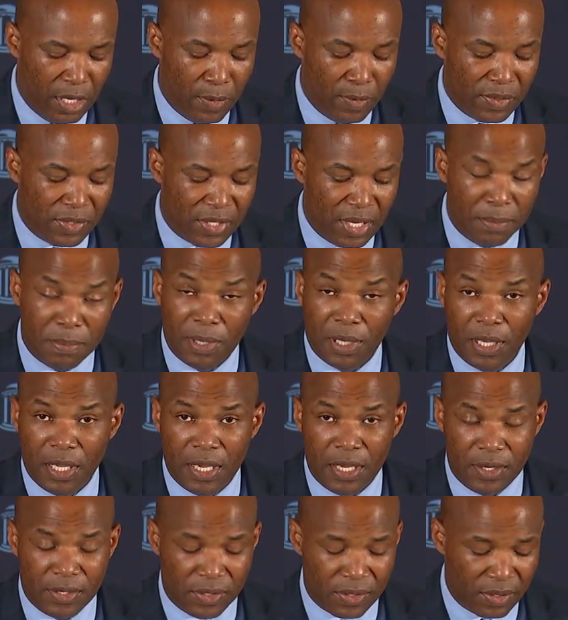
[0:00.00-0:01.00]
UNC
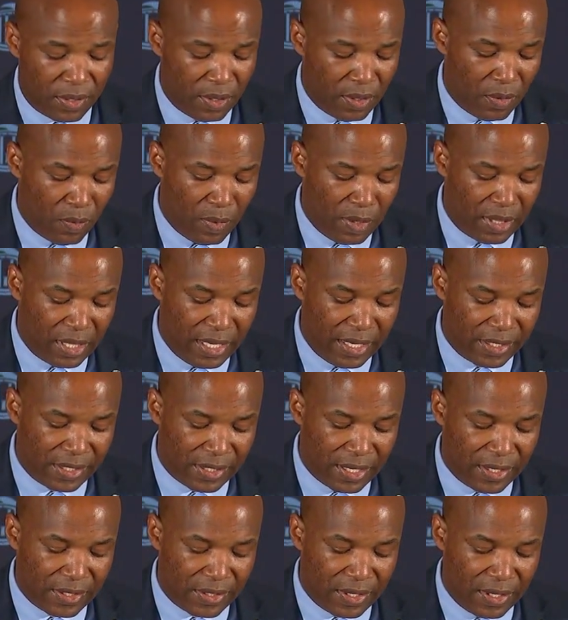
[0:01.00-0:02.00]
Police, with the
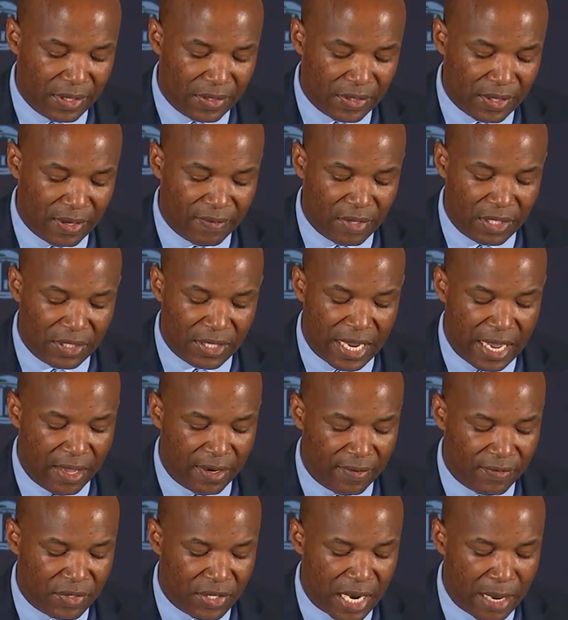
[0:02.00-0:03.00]
assistance of the
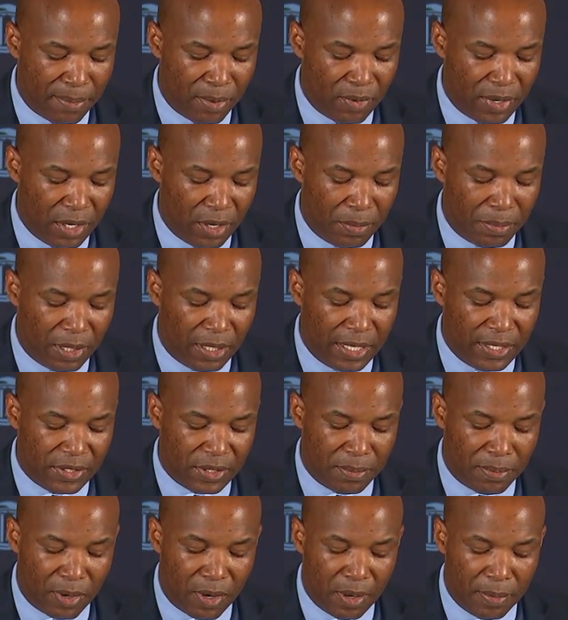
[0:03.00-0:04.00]
Town of Chapel Hill
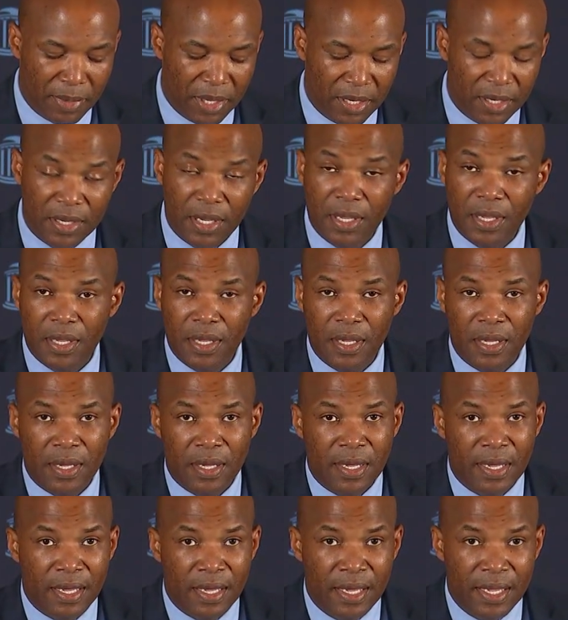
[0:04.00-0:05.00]
Police Department,
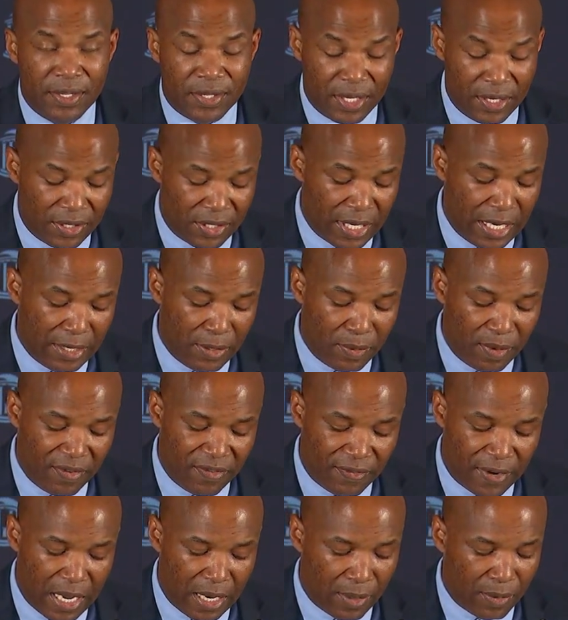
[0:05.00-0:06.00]
is
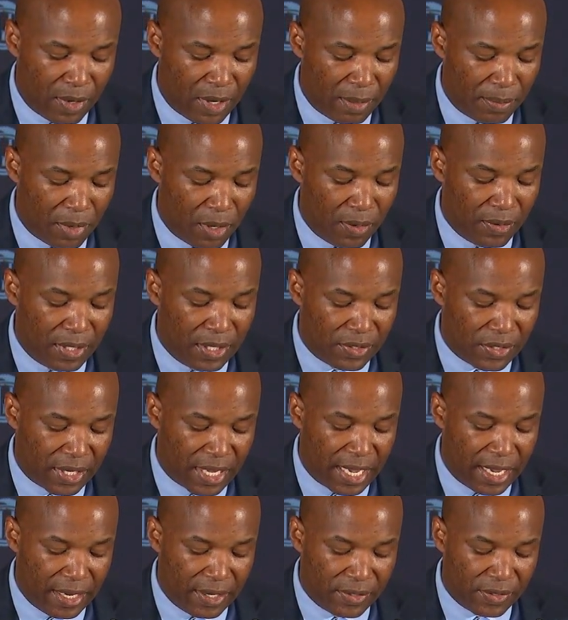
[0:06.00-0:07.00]
continuing follow-up on
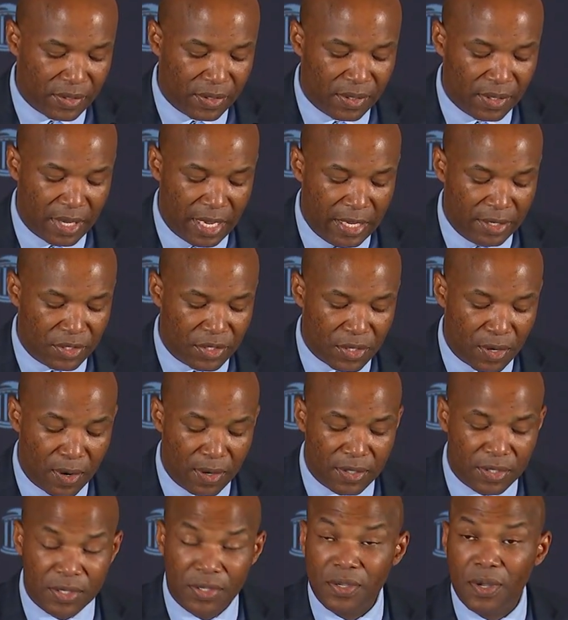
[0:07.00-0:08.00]
this case, and
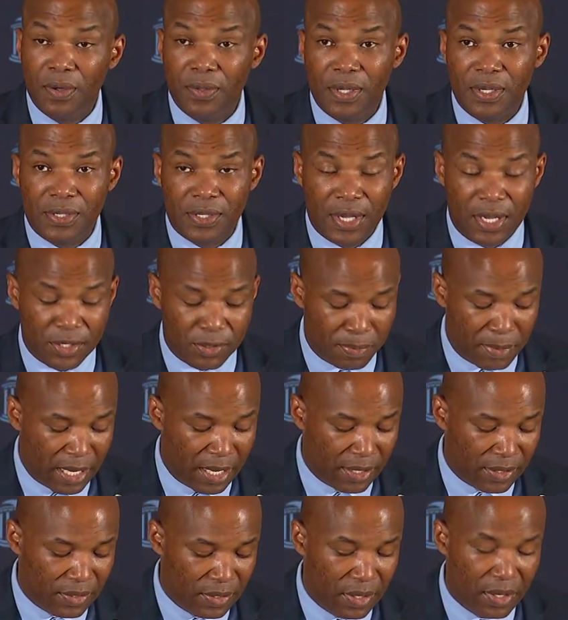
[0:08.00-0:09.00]
charges on the
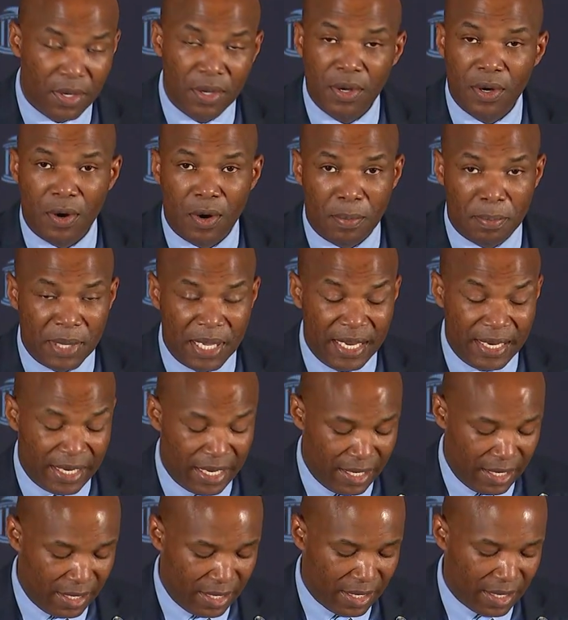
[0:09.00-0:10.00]
suspect are
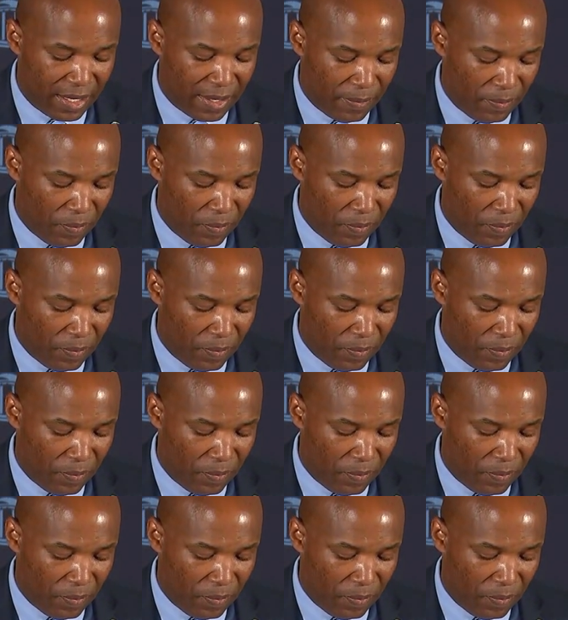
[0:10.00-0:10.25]
pending.